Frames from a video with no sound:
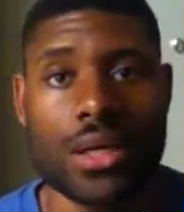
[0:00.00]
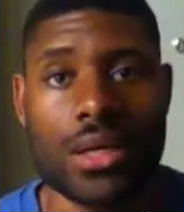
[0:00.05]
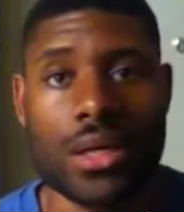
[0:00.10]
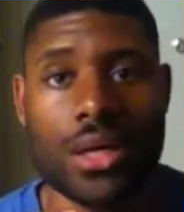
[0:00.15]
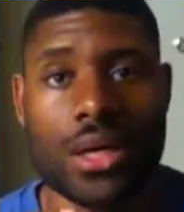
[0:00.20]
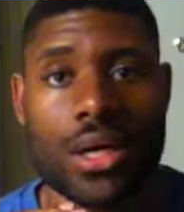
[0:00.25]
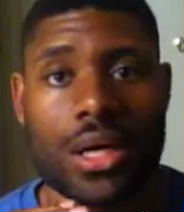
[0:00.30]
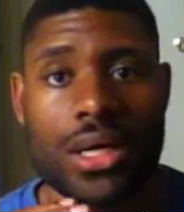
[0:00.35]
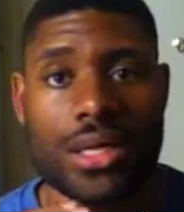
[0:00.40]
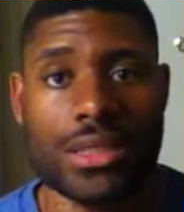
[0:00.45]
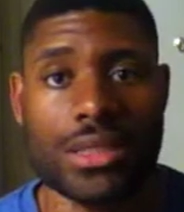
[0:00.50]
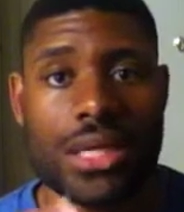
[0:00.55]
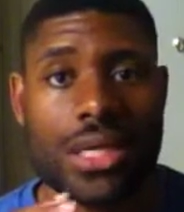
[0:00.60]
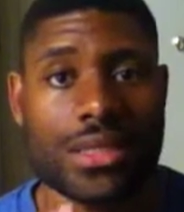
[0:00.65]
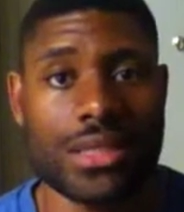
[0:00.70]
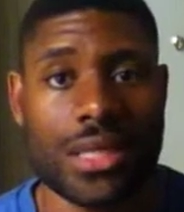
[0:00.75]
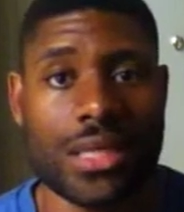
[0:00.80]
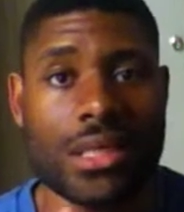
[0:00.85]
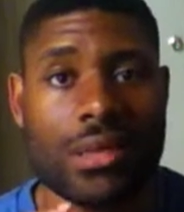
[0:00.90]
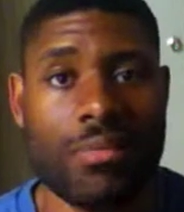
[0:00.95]
us
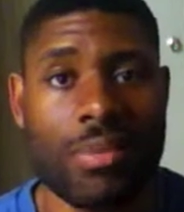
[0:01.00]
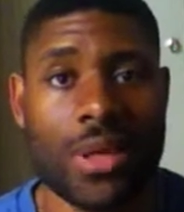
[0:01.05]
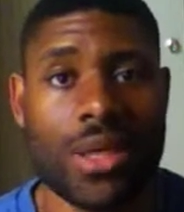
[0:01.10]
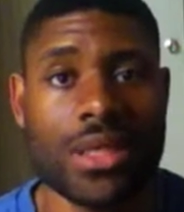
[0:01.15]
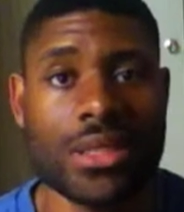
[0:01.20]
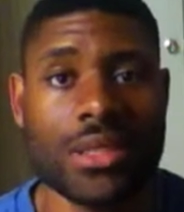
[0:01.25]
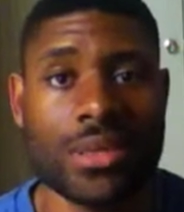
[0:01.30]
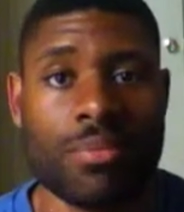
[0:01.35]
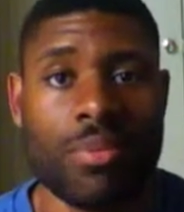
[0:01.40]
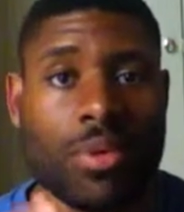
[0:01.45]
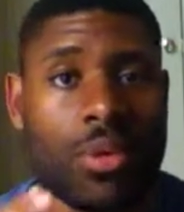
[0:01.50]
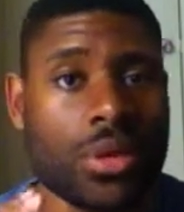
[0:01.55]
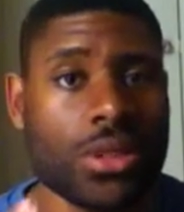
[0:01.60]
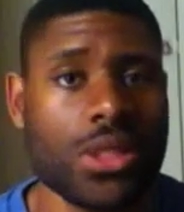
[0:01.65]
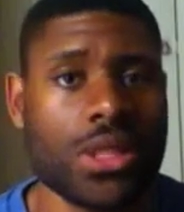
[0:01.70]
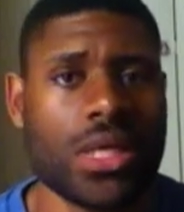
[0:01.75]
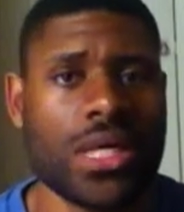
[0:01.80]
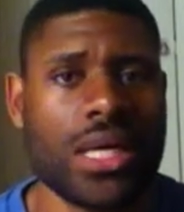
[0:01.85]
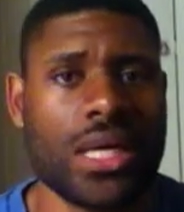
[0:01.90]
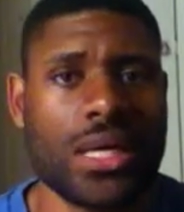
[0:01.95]
as independents.
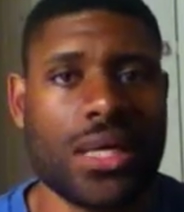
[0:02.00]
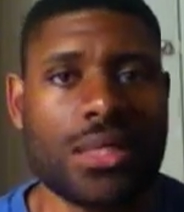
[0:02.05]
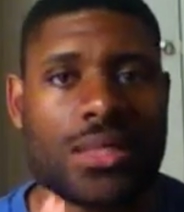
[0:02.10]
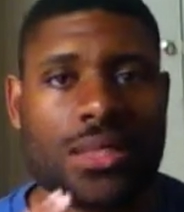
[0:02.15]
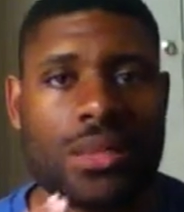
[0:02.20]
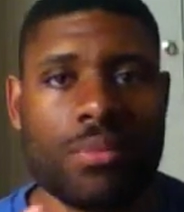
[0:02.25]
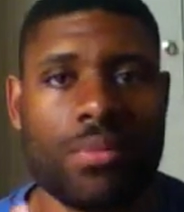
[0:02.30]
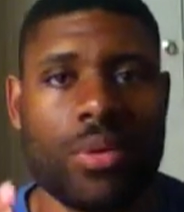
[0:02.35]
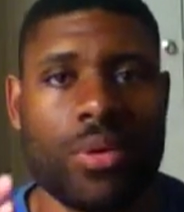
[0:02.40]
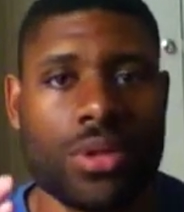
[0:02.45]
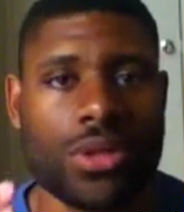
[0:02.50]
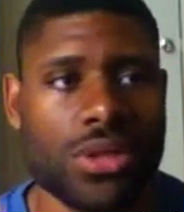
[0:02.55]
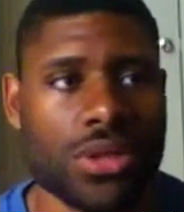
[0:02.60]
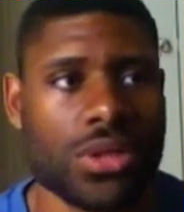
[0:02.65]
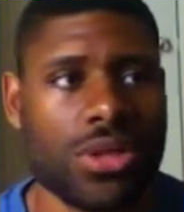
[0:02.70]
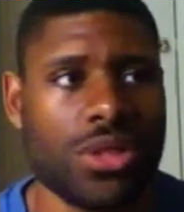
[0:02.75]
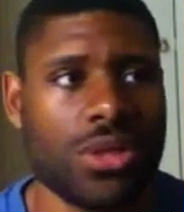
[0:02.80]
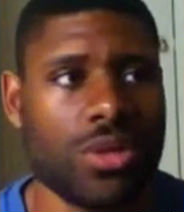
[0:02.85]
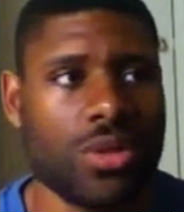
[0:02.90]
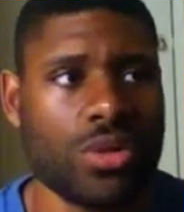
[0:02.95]
Support your kids, support
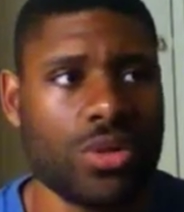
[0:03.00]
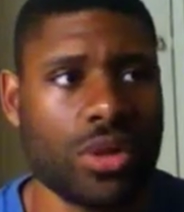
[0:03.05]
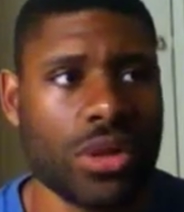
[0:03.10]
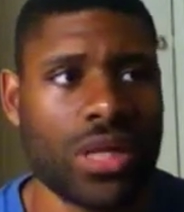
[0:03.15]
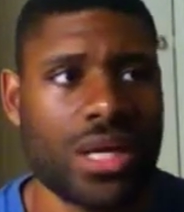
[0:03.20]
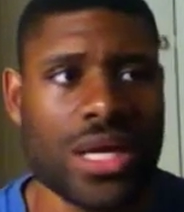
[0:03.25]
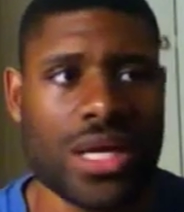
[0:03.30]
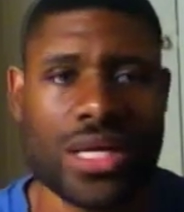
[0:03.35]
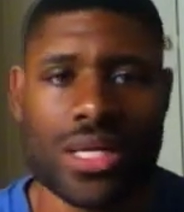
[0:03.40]
your children.